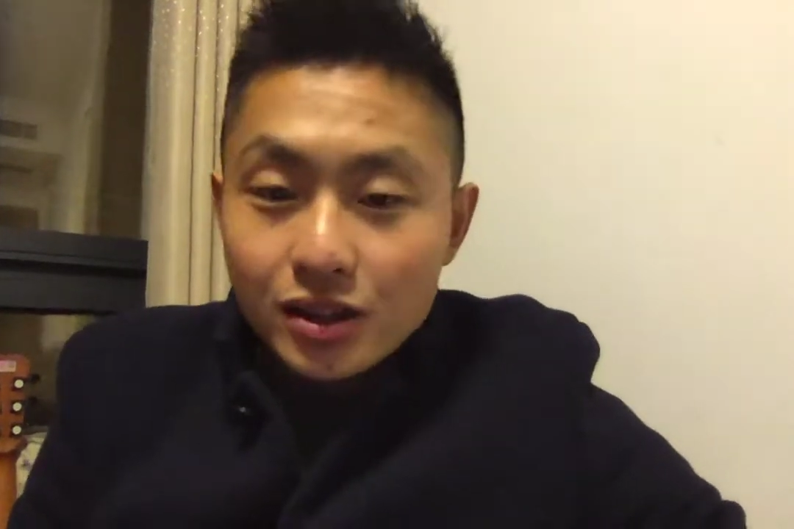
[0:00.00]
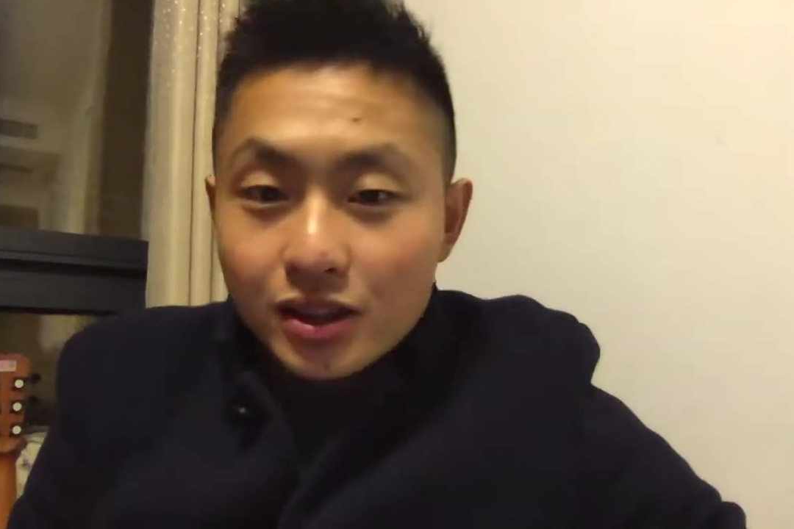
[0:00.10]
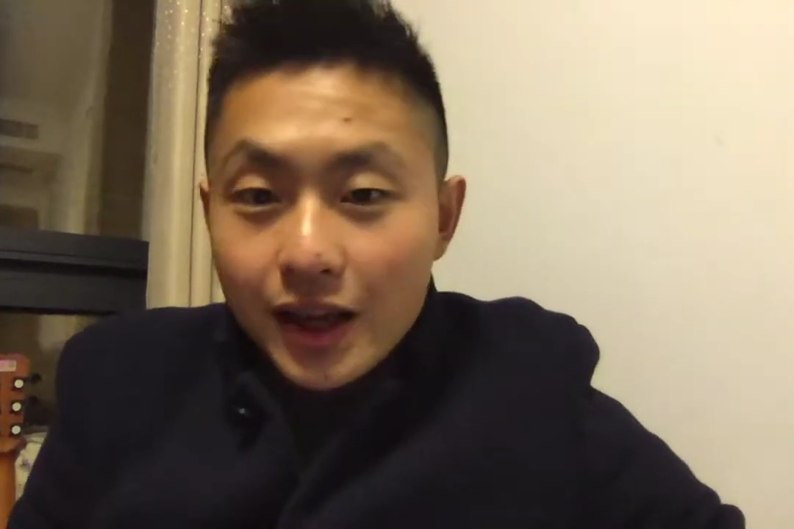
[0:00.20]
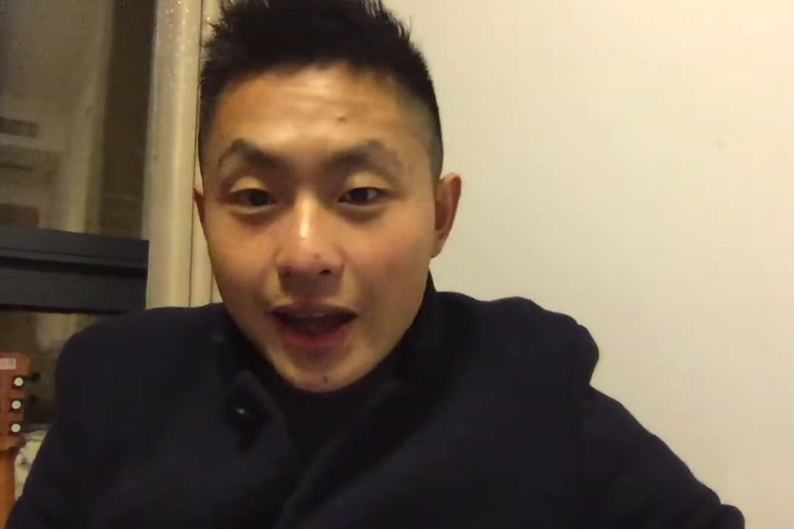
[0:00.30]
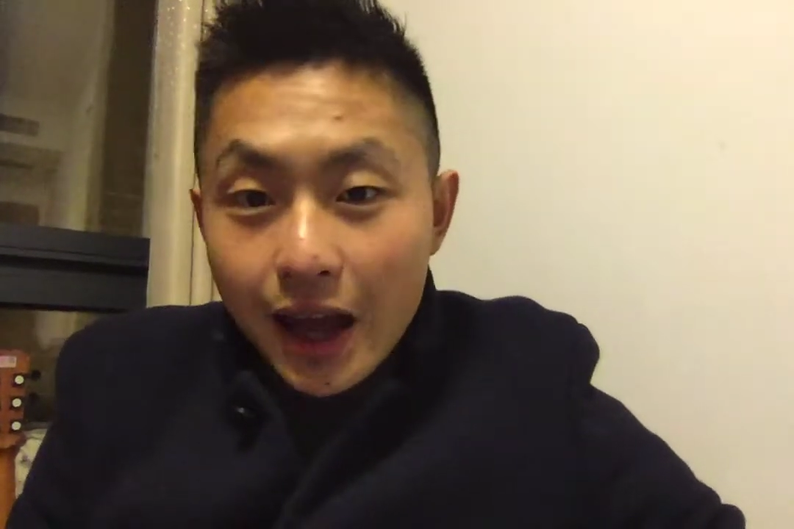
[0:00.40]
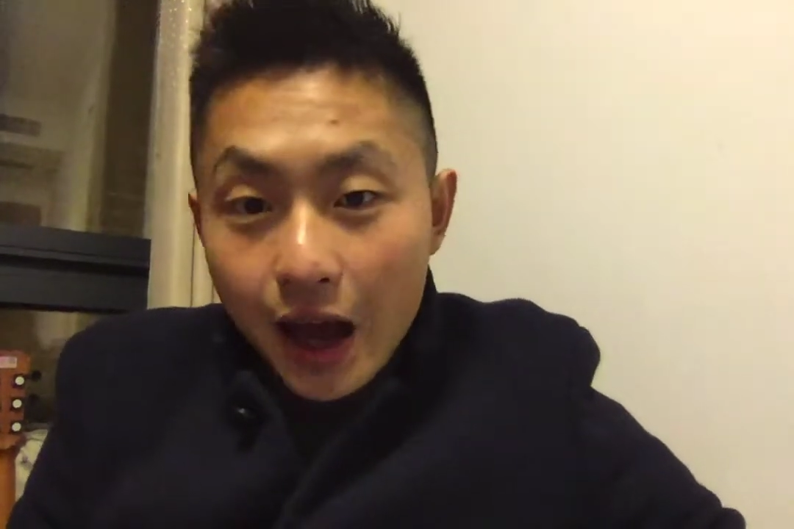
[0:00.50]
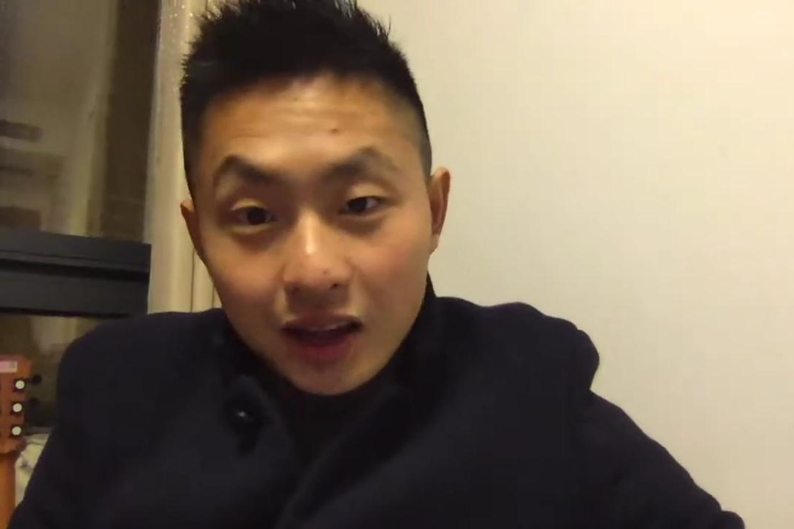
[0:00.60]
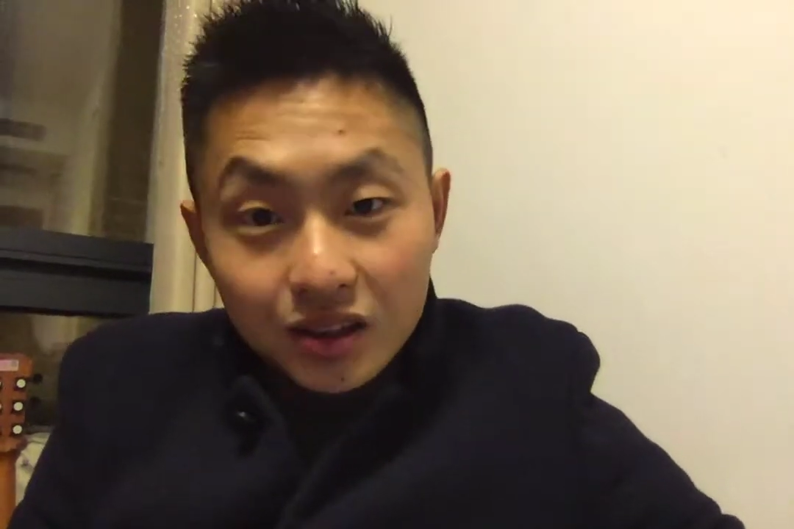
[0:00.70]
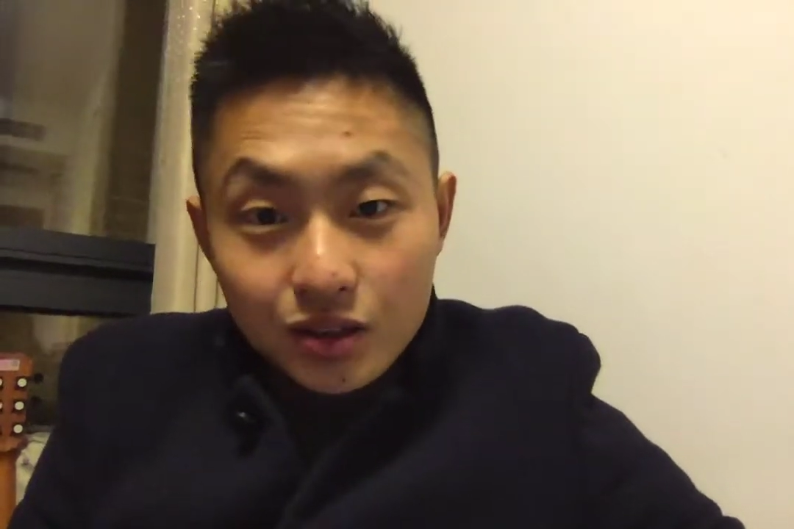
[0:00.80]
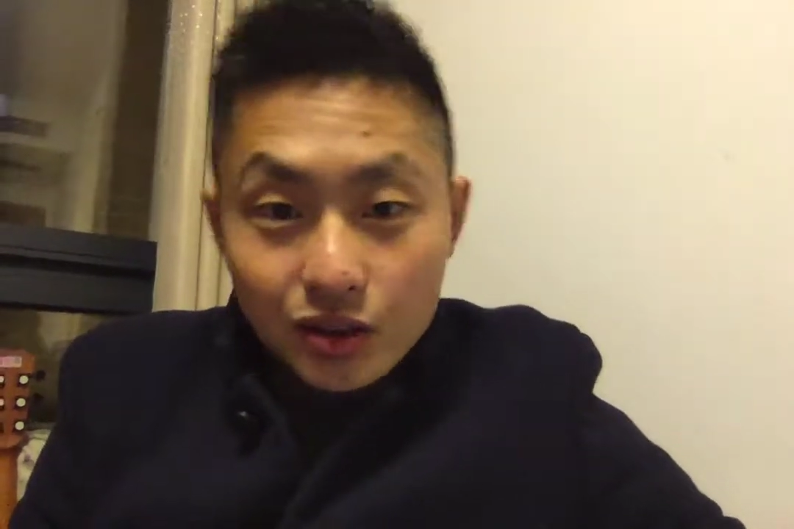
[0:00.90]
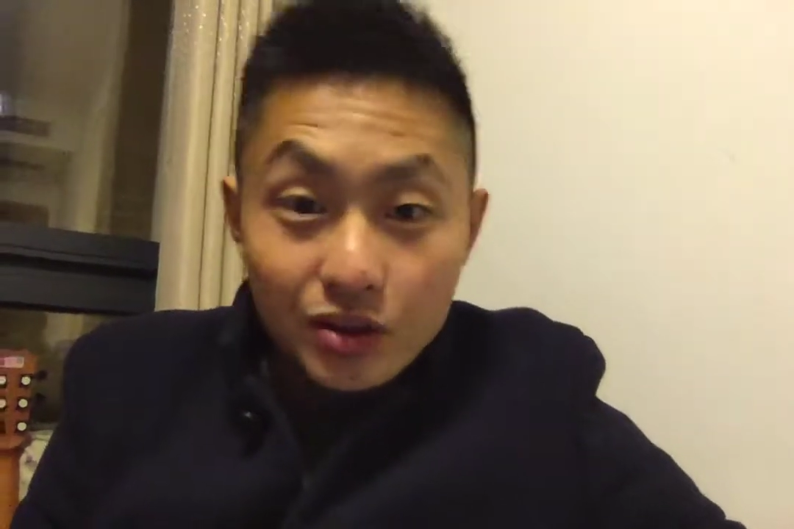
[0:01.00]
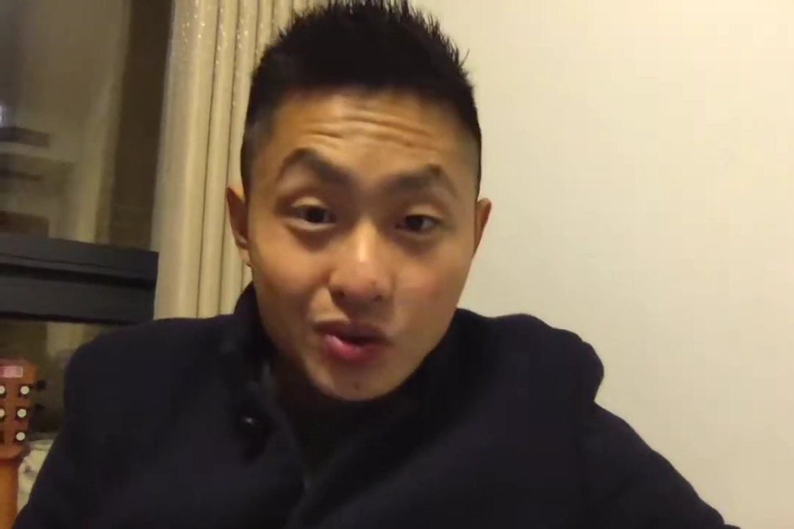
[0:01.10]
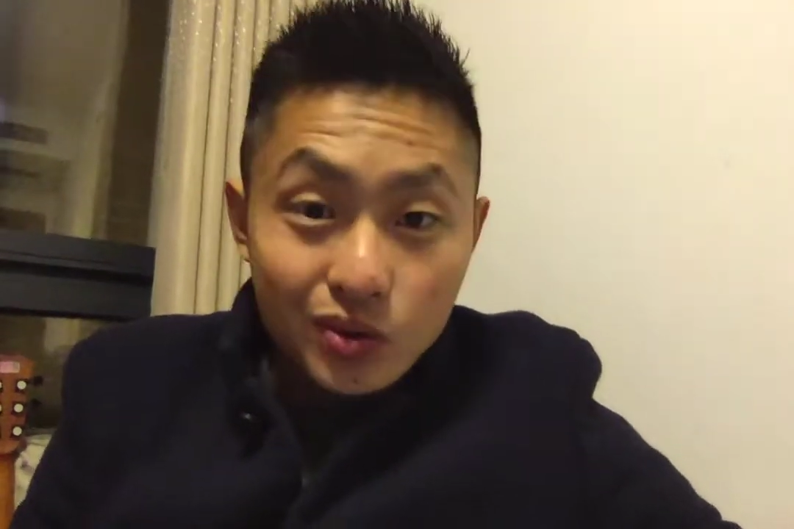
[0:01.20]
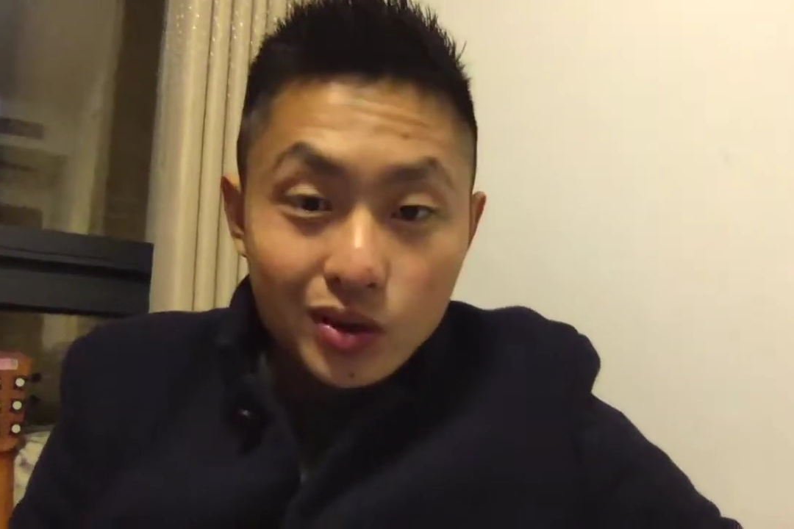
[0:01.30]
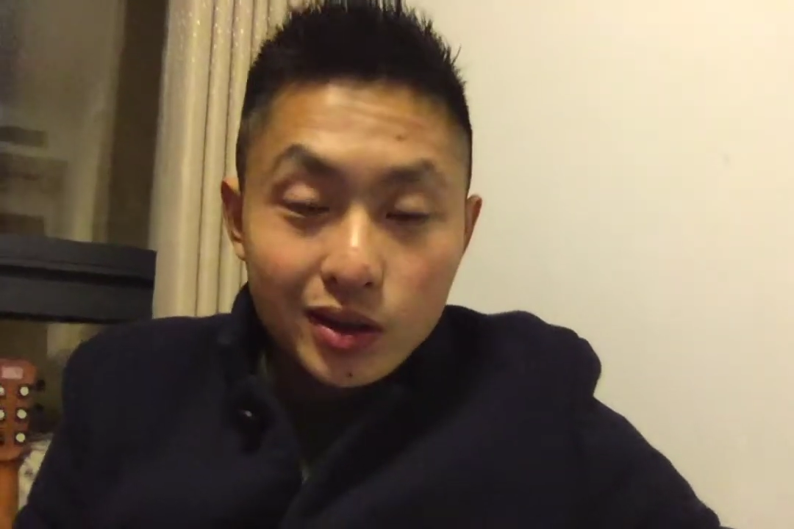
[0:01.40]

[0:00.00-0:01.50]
to say hi to you.